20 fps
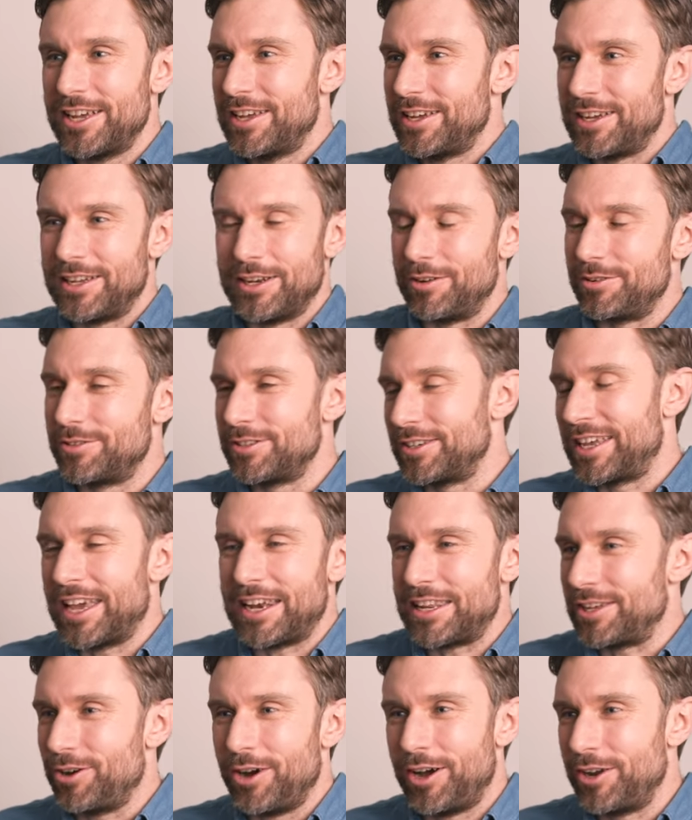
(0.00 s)
you know,
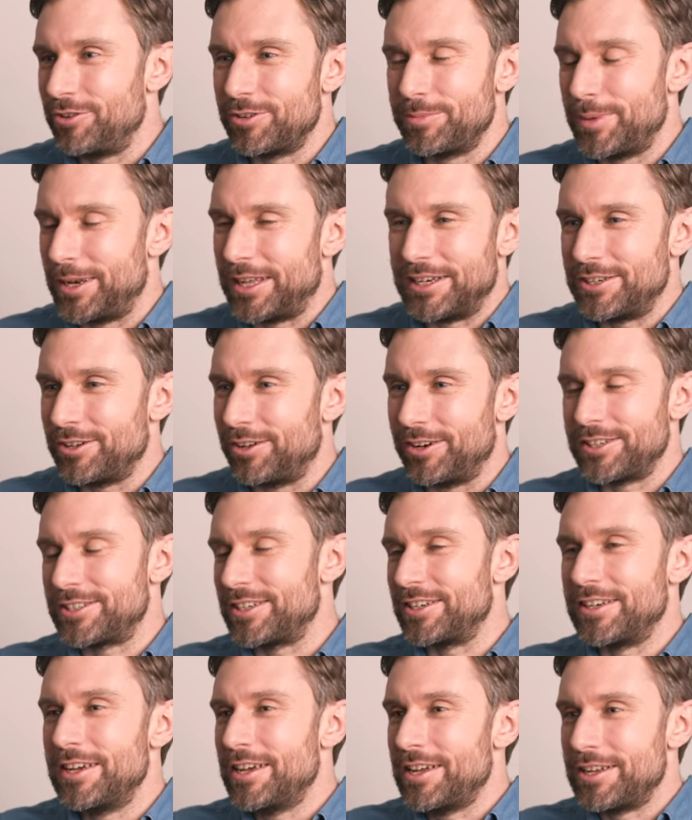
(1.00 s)
getting your $100 million
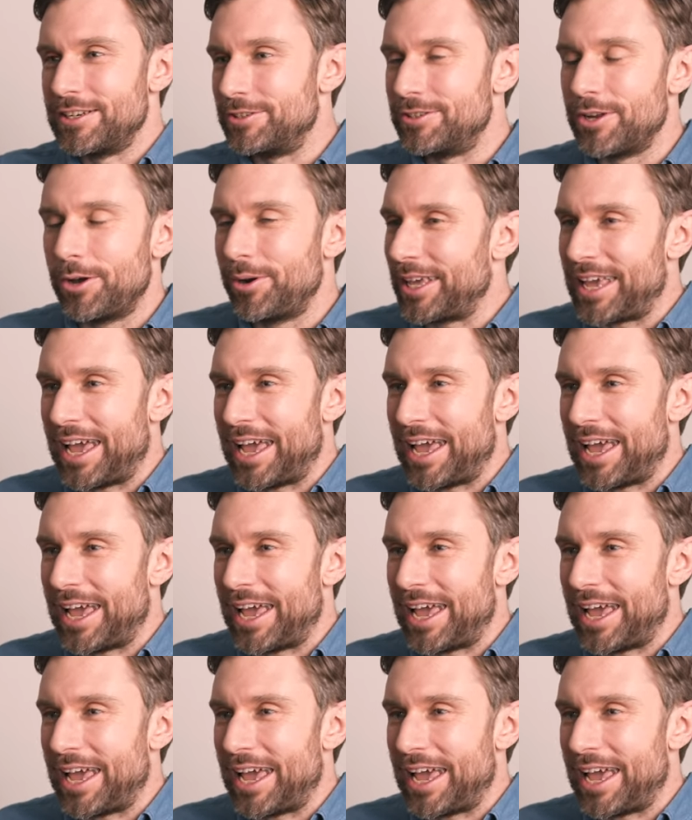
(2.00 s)
and doling